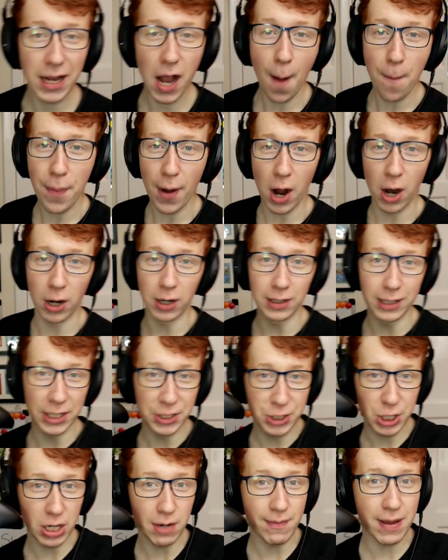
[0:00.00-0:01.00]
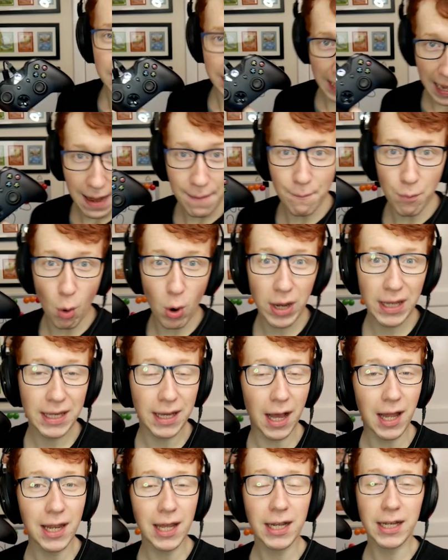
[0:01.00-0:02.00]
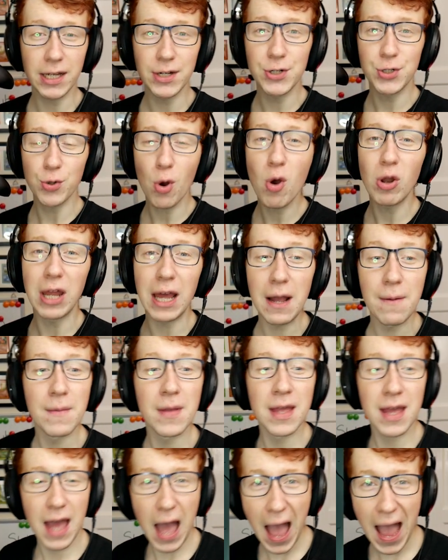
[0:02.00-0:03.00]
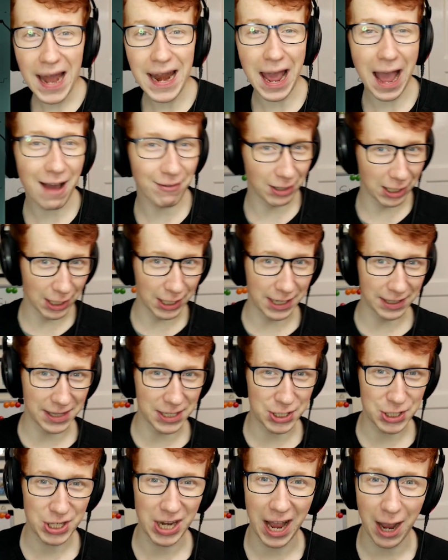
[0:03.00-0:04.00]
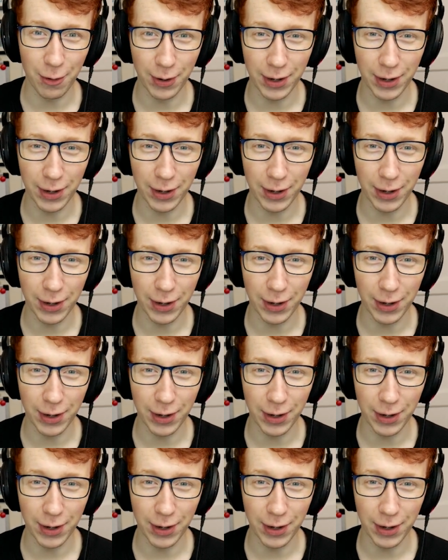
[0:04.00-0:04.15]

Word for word: up our legitimate Game Boy Color controller and have a look at this, shall